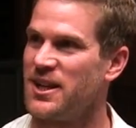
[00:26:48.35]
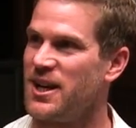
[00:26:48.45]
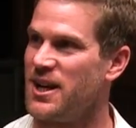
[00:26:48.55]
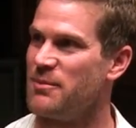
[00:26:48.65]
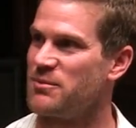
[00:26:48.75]

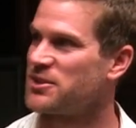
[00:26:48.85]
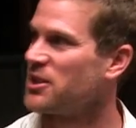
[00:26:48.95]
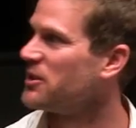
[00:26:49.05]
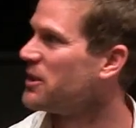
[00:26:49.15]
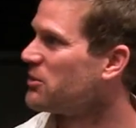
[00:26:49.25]
Um,
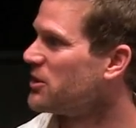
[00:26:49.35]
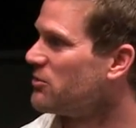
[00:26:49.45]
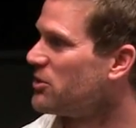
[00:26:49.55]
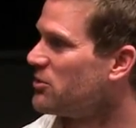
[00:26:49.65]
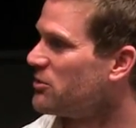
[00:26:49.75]
so yeah, we're going to
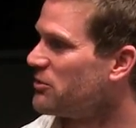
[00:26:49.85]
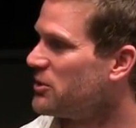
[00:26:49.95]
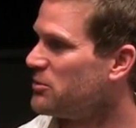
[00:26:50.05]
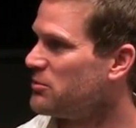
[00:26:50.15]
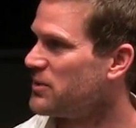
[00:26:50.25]
roll the
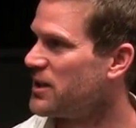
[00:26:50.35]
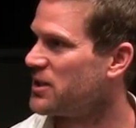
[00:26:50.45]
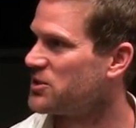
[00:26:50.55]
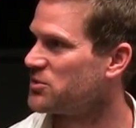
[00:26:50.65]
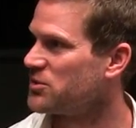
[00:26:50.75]
film
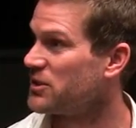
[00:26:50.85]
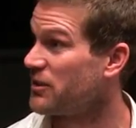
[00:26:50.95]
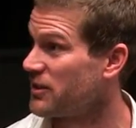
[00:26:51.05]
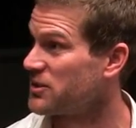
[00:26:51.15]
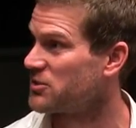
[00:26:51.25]
uh, shortly,
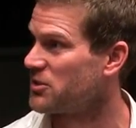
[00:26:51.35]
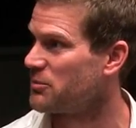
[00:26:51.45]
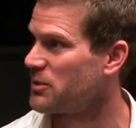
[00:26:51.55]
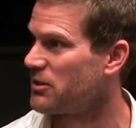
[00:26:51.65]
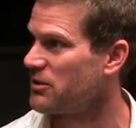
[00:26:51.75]
if that's all right,
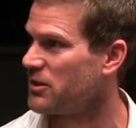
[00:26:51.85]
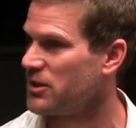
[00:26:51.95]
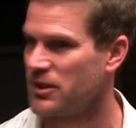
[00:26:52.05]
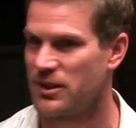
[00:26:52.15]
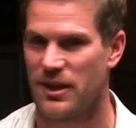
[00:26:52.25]
yeah, Barry. Yeah.